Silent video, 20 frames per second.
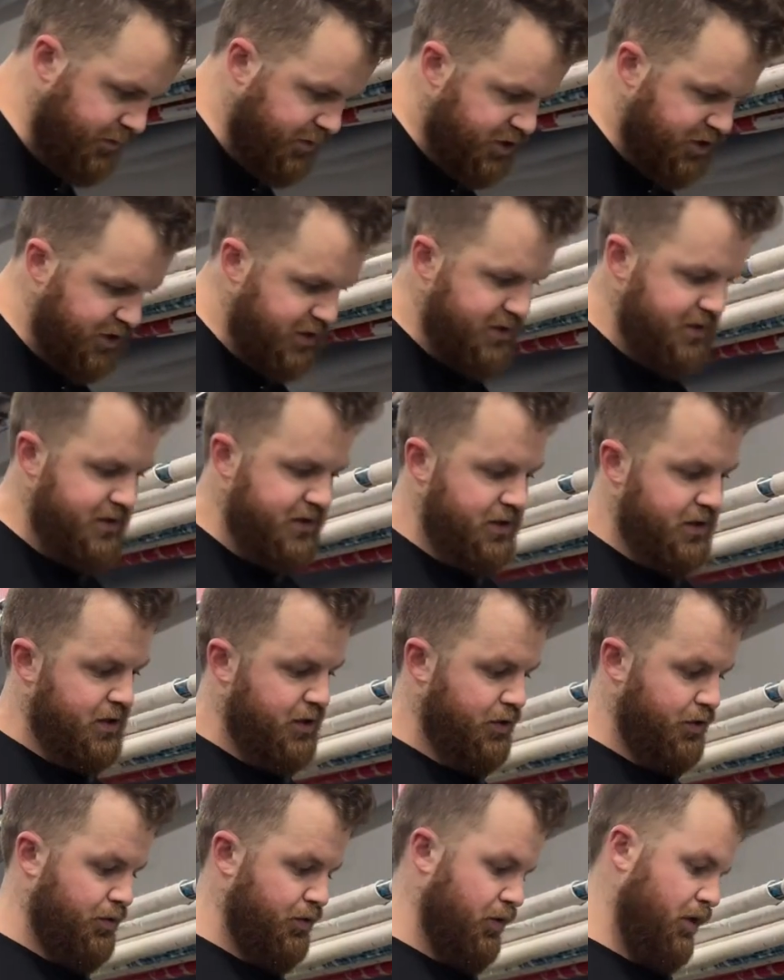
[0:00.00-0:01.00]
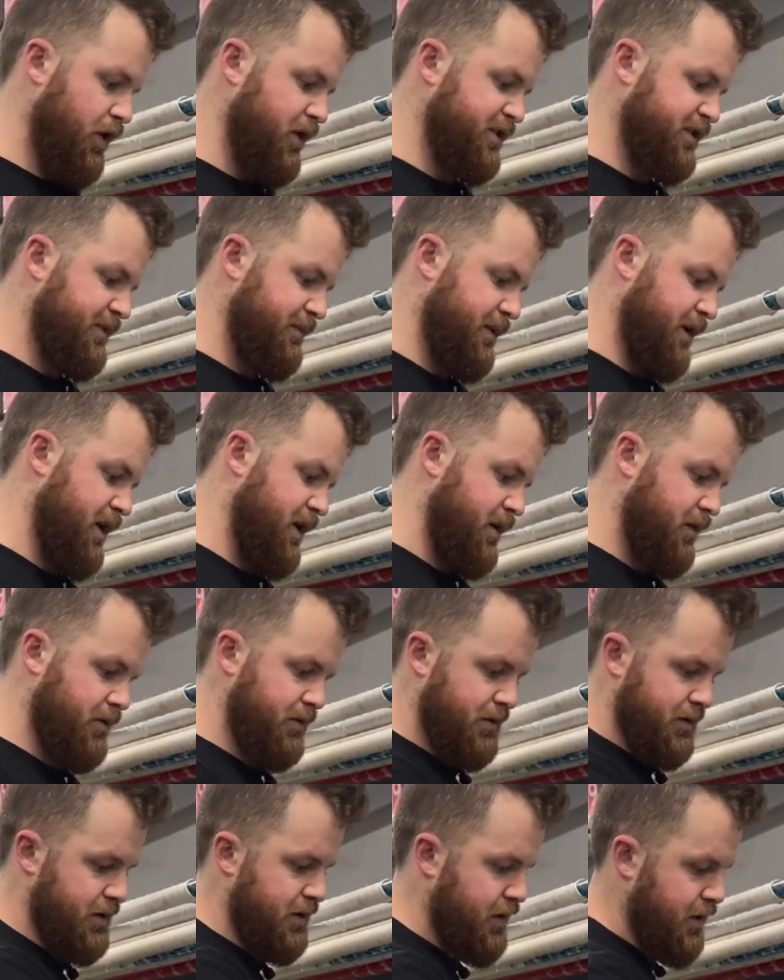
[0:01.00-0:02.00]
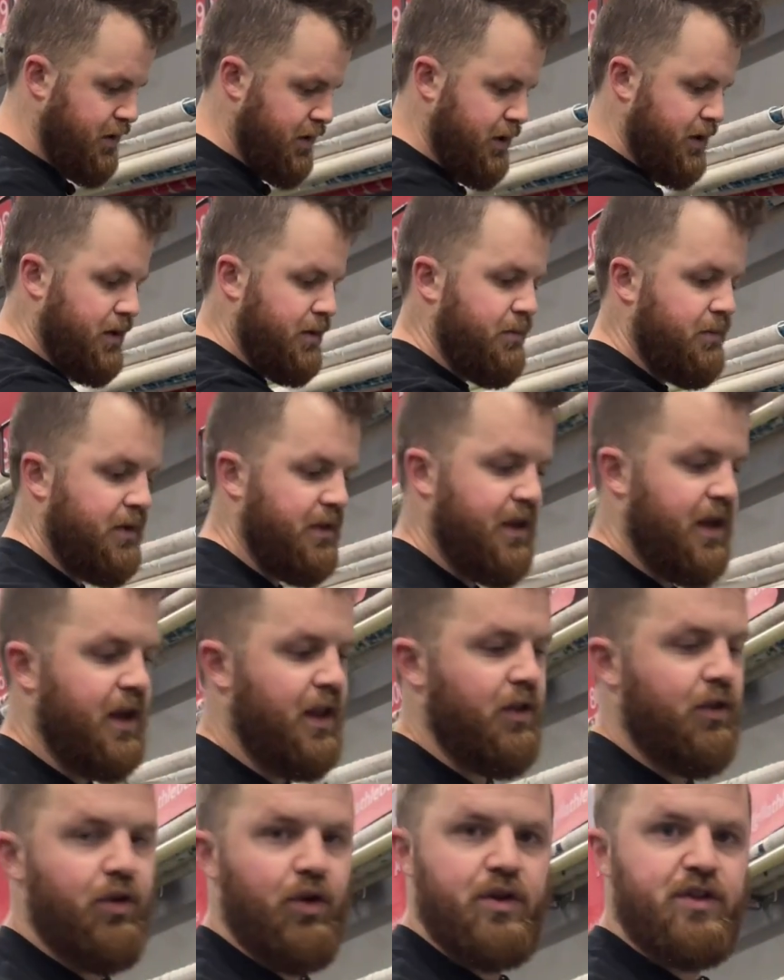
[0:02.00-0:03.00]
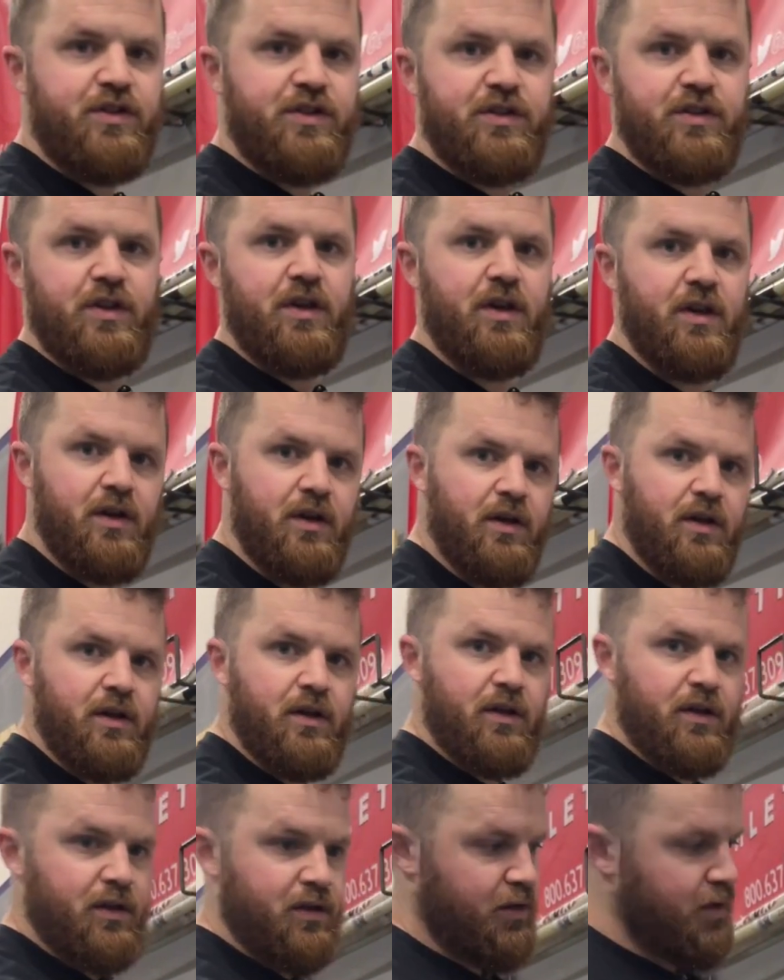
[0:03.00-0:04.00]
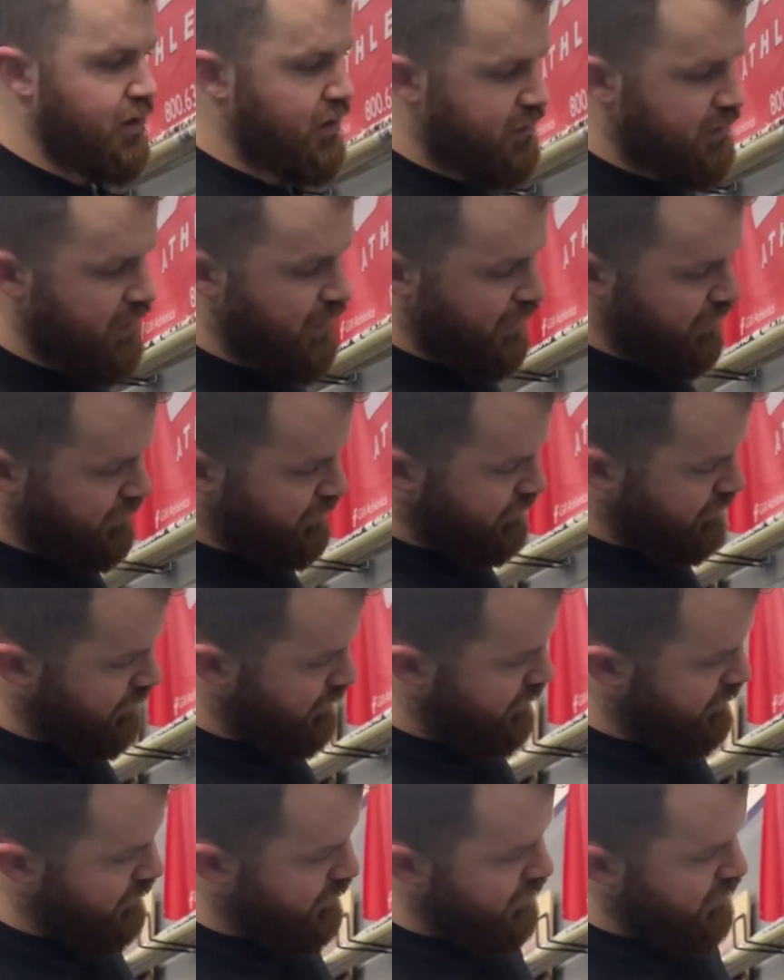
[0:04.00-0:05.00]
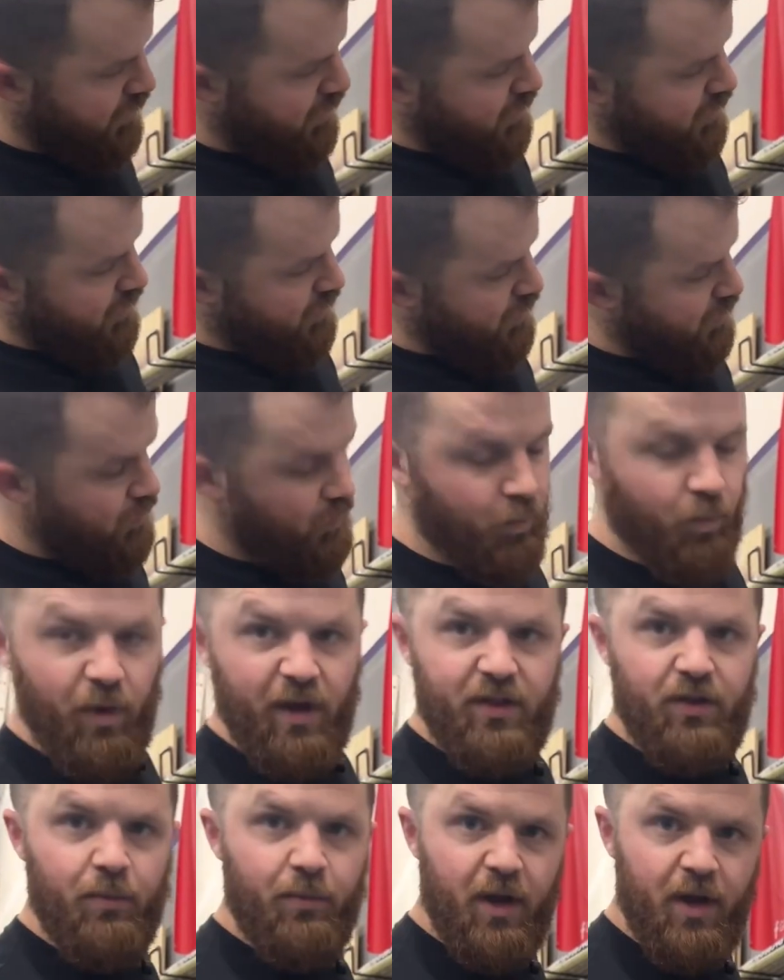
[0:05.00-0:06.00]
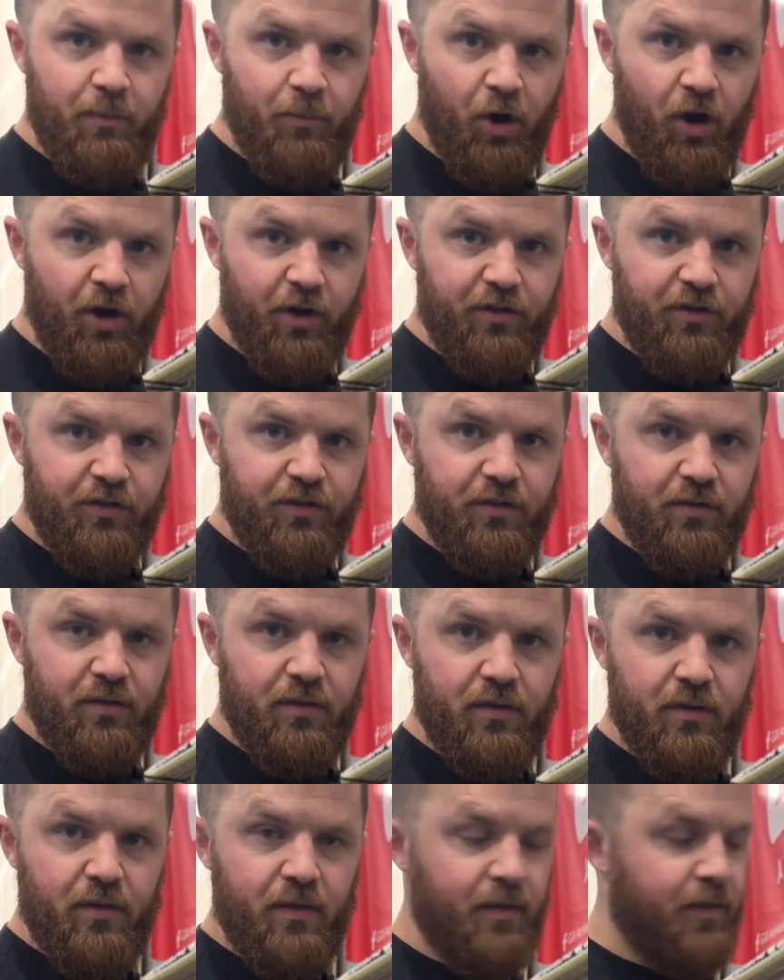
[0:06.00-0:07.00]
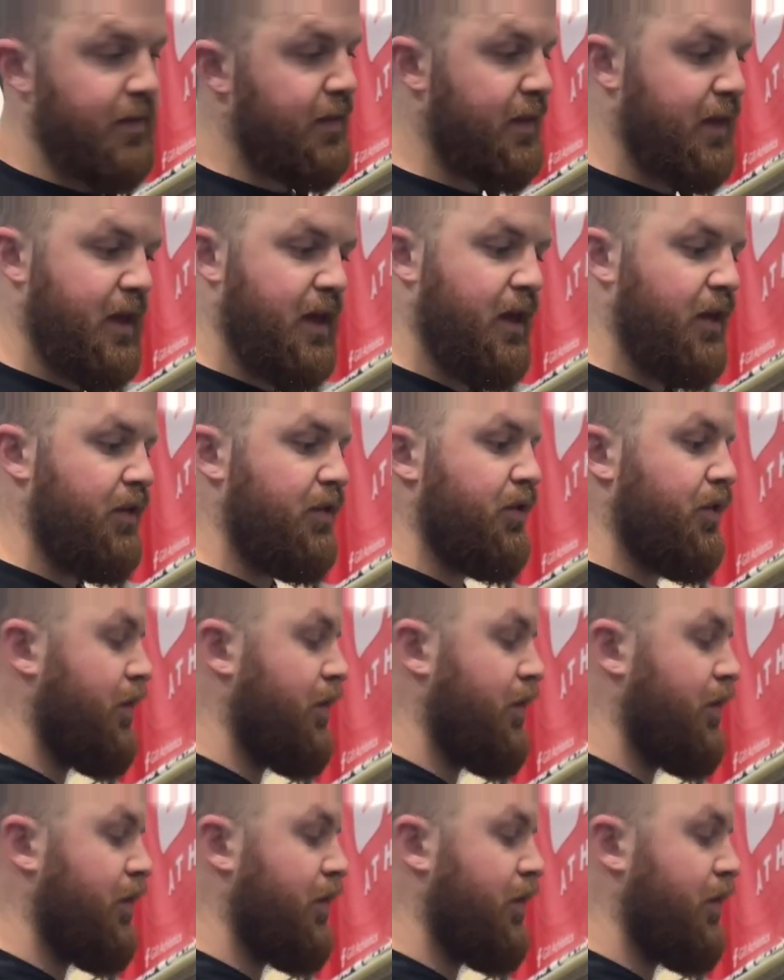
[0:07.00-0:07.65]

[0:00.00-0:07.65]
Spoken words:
me just cross them out. But then it looks like this. Way too many marks. Kids